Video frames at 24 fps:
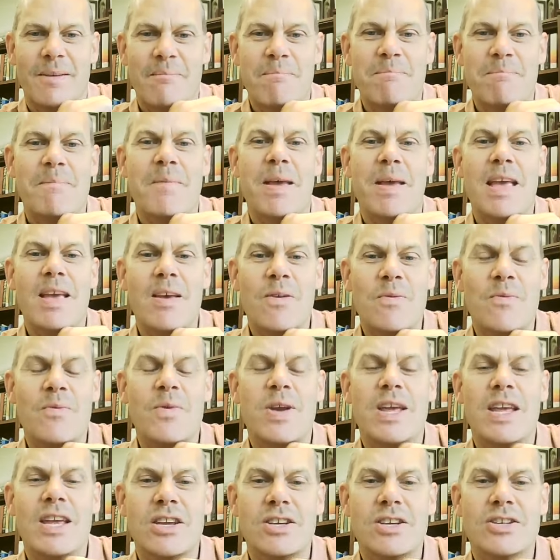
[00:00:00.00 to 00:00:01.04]
May
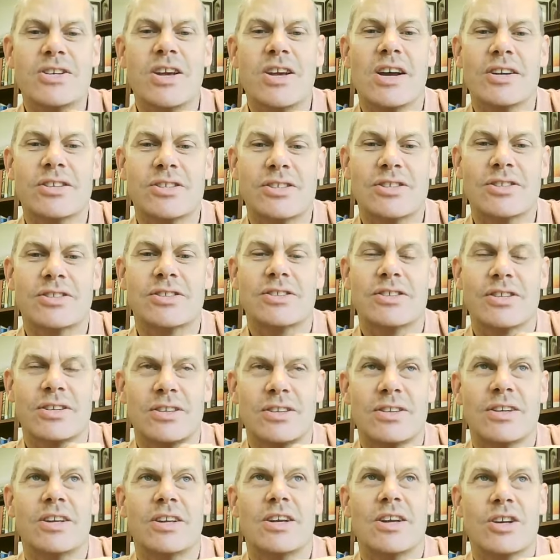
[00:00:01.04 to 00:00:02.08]
we just
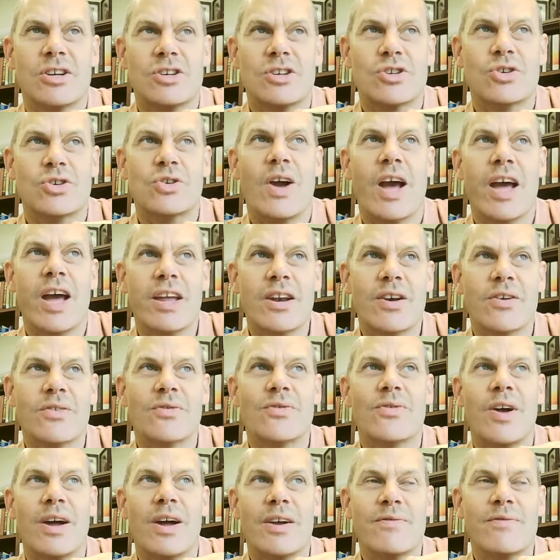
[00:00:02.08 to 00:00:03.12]
try to
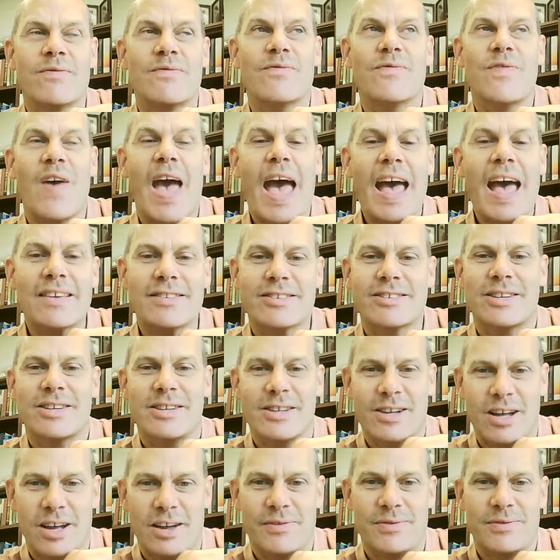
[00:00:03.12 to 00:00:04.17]
run fast
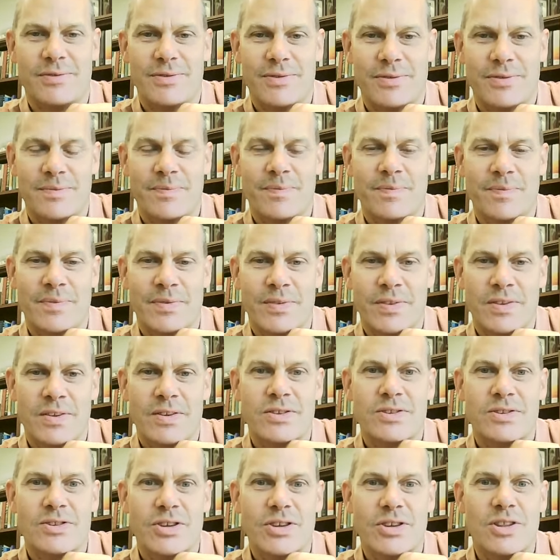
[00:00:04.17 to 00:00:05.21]
enough
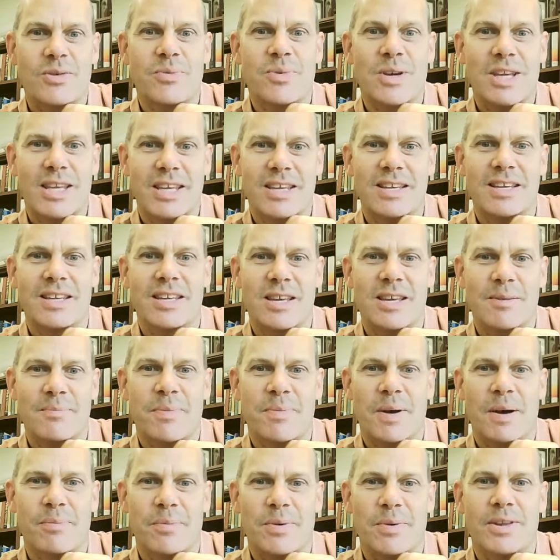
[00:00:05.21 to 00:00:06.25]
so that we can
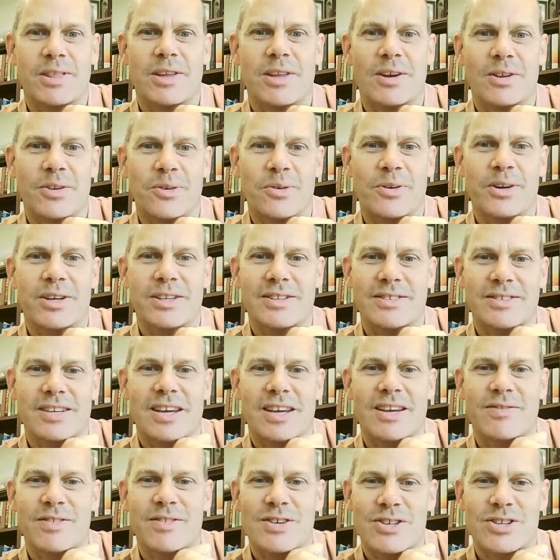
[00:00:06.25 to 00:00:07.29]
keep up with our Lord and
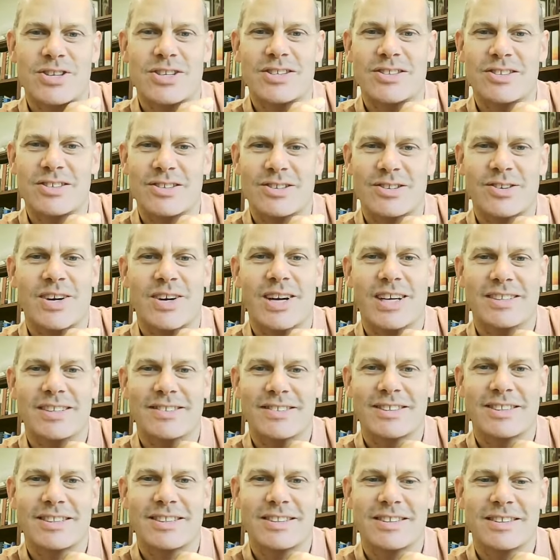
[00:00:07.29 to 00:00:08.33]
Savior Jesus
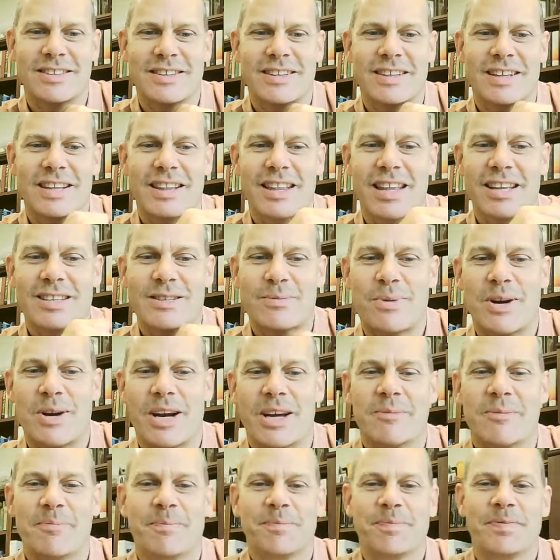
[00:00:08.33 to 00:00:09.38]
Christ. Let's
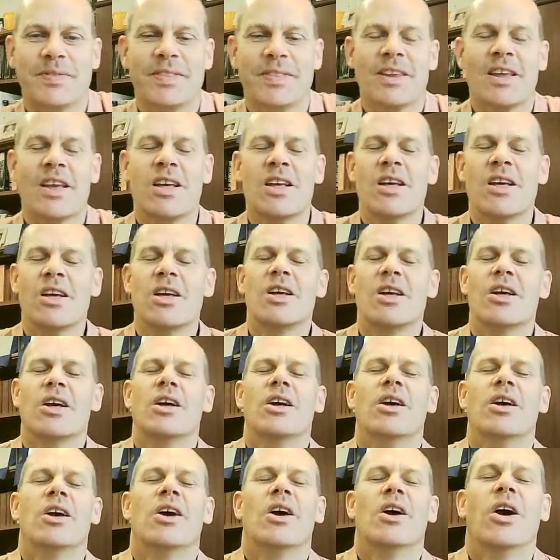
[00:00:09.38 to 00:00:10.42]
pray.
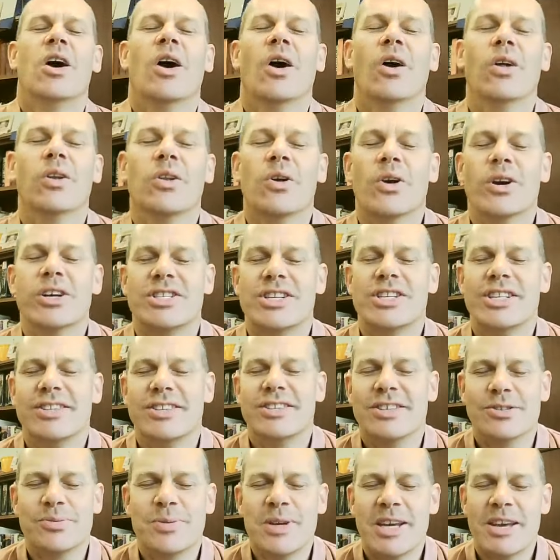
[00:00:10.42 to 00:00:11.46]
Oh Lord
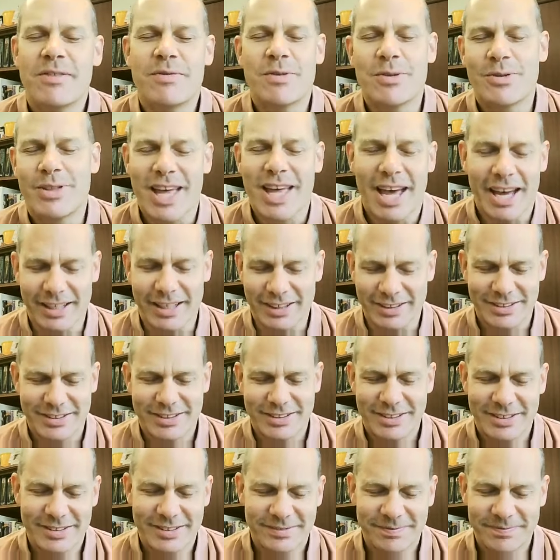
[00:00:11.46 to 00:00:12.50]
Jesus, we give you
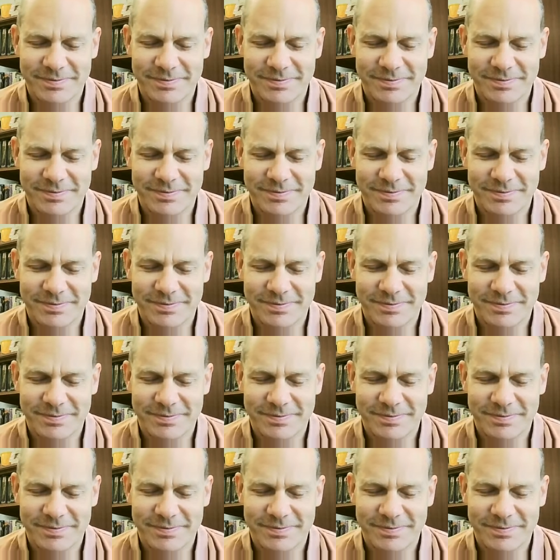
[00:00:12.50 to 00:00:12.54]
thanks